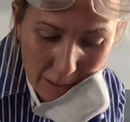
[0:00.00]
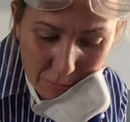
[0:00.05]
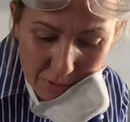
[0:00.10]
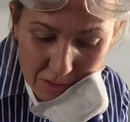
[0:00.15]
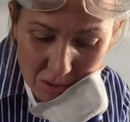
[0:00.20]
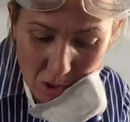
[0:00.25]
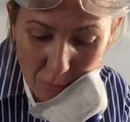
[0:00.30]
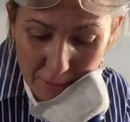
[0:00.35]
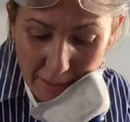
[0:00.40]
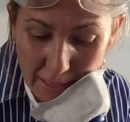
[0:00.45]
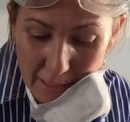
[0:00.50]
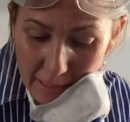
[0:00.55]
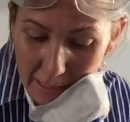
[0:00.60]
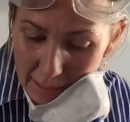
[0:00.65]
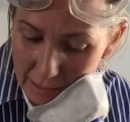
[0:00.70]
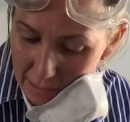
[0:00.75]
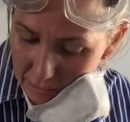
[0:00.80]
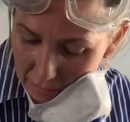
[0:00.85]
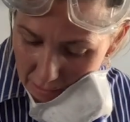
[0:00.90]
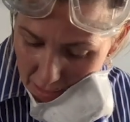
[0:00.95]
So we're getting
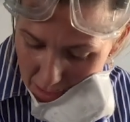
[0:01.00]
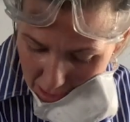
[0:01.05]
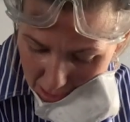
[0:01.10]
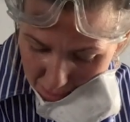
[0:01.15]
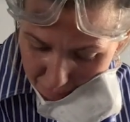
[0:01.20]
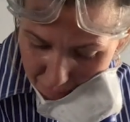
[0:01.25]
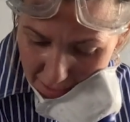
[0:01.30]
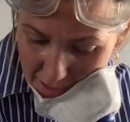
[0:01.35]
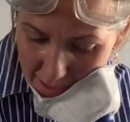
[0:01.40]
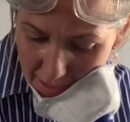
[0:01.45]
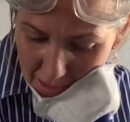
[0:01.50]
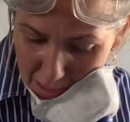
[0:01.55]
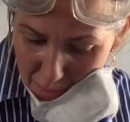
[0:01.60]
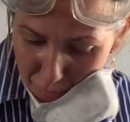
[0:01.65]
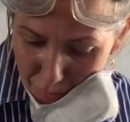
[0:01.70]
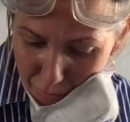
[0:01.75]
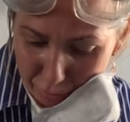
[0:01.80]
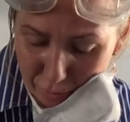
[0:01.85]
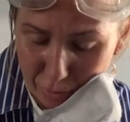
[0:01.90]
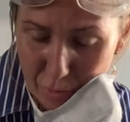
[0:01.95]
eaten alive, and I
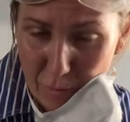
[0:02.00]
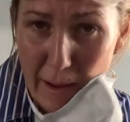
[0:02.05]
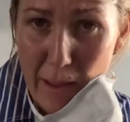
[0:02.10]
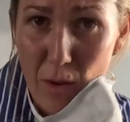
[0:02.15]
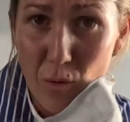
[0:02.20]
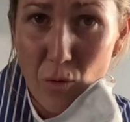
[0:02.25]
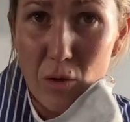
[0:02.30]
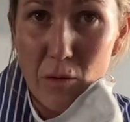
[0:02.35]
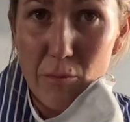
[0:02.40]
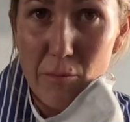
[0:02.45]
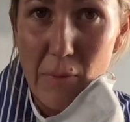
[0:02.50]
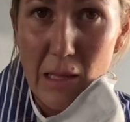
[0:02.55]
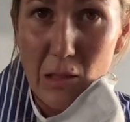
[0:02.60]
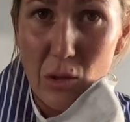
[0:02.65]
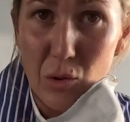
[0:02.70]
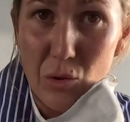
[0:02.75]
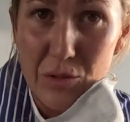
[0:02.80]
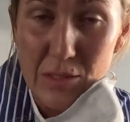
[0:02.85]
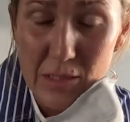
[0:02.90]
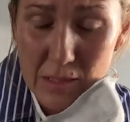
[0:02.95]
threw away all my
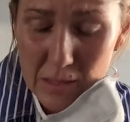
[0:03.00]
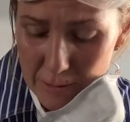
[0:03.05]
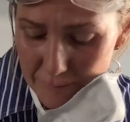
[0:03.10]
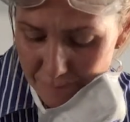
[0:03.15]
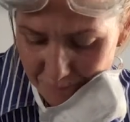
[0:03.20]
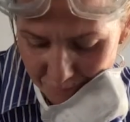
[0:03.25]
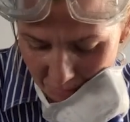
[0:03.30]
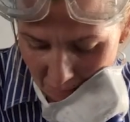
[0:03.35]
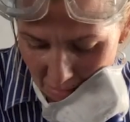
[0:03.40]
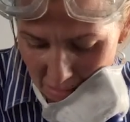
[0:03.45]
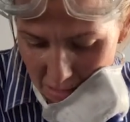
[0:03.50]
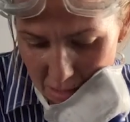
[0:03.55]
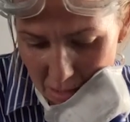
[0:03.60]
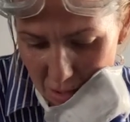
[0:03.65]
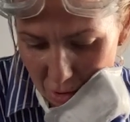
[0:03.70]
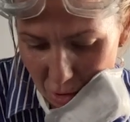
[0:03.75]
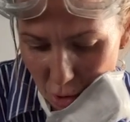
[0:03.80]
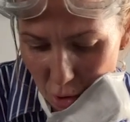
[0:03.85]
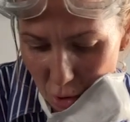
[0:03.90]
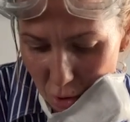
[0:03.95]
loose
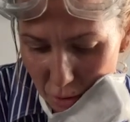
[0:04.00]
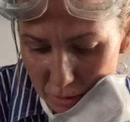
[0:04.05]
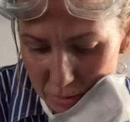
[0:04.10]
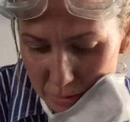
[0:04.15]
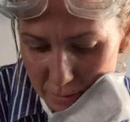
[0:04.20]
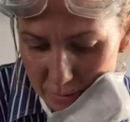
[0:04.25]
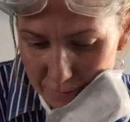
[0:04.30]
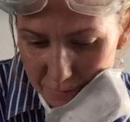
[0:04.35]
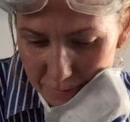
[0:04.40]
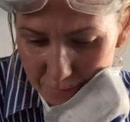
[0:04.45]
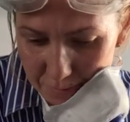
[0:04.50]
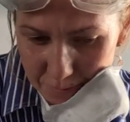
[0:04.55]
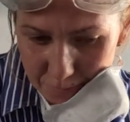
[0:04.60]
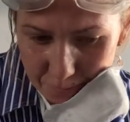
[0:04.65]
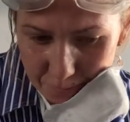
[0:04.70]
cotton